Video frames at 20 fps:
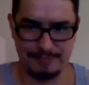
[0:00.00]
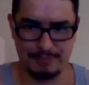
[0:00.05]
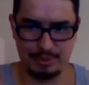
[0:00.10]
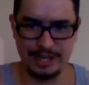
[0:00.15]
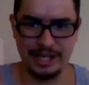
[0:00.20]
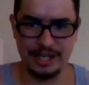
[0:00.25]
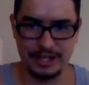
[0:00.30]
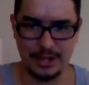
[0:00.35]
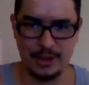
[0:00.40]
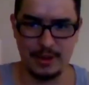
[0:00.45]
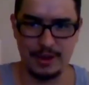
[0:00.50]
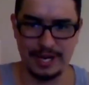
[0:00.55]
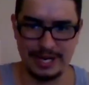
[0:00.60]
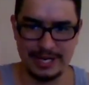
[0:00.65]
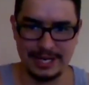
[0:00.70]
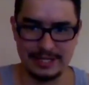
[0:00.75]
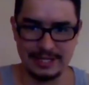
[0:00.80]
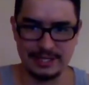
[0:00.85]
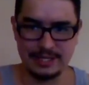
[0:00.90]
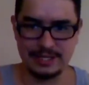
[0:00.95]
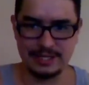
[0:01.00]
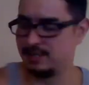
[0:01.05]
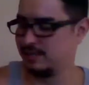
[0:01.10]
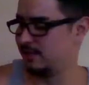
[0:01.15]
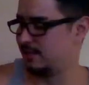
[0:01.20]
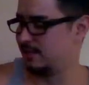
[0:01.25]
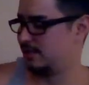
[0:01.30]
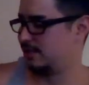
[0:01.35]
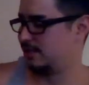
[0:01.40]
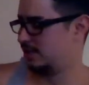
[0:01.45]
pretty sure is
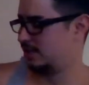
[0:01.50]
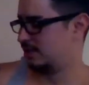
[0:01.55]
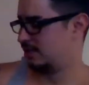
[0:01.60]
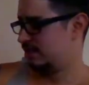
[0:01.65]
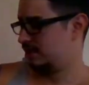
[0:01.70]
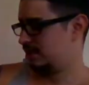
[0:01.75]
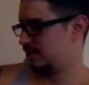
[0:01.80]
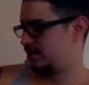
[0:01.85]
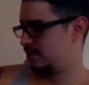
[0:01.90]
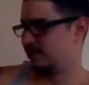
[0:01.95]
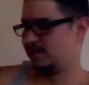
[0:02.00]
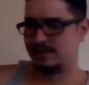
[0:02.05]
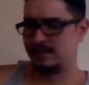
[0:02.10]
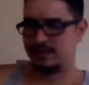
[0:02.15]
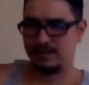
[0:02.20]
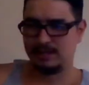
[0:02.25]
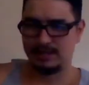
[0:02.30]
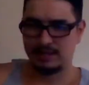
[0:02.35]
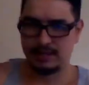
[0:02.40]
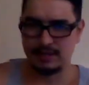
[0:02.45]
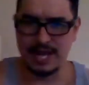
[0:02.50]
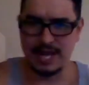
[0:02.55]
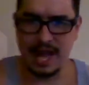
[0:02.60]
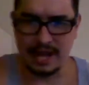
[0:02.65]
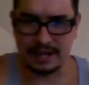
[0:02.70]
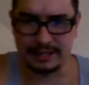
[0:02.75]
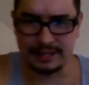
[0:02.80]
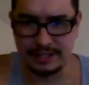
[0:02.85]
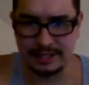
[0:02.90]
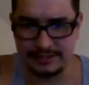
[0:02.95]

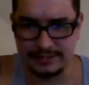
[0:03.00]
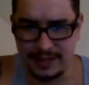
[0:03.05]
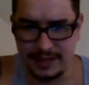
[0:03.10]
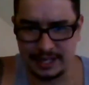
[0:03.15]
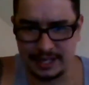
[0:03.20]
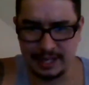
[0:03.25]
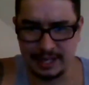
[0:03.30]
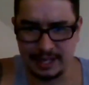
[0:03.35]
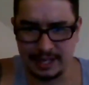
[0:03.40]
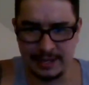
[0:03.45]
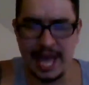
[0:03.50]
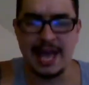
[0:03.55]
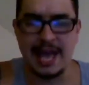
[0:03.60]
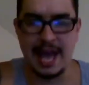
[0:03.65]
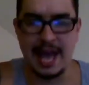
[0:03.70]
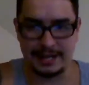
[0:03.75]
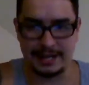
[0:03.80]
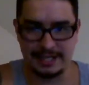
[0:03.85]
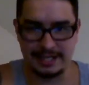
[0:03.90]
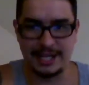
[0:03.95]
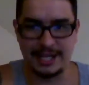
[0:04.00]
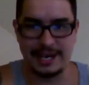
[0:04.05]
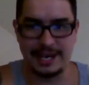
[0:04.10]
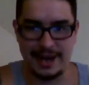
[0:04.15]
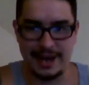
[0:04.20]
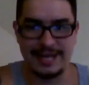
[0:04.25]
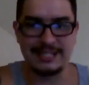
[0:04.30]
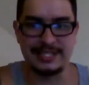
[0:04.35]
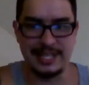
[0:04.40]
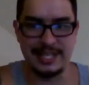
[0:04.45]
because then
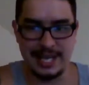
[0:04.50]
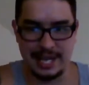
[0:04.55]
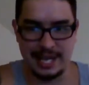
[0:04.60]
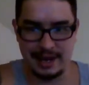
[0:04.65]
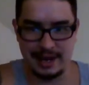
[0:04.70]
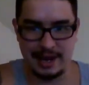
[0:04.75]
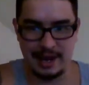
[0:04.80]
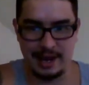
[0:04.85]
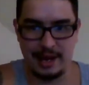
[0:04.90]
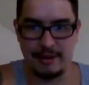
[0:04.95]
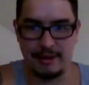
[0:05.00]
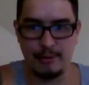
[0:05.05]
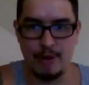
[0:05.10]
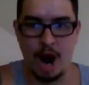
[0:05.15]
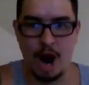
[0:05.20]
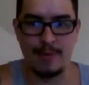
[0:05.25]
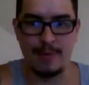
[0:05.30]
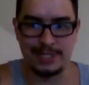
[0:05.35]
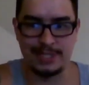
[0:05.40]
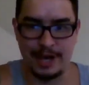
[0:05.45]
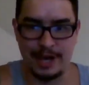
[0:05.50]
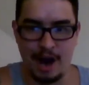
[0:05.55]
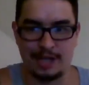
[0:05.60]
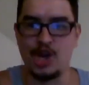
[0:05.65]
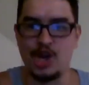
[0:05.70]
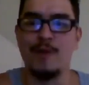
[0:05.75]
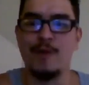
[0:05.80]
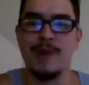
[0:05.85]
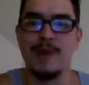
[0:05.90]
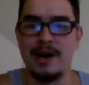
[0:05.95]
Izzy and Roberts in
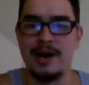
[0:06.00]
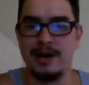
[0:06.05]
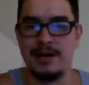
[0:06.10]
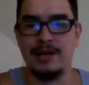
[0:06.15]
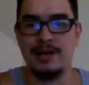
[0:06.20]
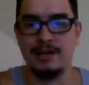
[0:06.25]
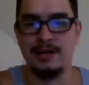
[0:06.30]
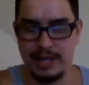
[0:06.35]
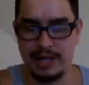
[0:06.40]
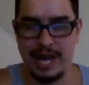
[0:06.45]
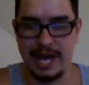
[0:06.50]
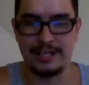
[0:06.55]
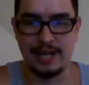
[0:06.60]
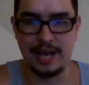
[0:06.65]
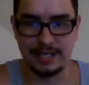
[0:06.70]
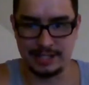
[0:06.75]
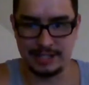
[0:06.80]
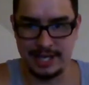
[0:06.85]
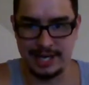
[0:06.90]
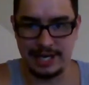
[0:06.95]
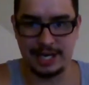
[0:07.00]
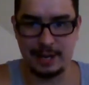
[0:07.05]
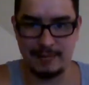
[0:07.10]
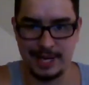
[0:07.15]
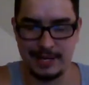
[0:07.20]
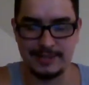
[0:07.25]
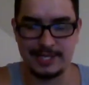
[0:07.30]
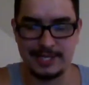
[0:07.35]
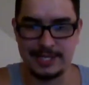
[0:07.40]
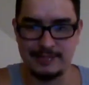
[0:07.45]
October. So yeah, Dustin and
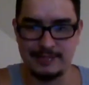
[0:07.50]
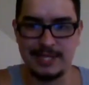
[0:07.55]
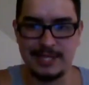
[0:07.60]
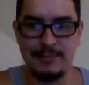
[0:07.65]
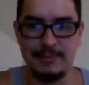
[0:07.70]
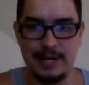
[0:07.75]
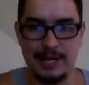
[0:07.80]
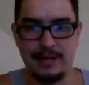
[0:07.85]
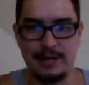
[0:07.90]
Khabib's in September.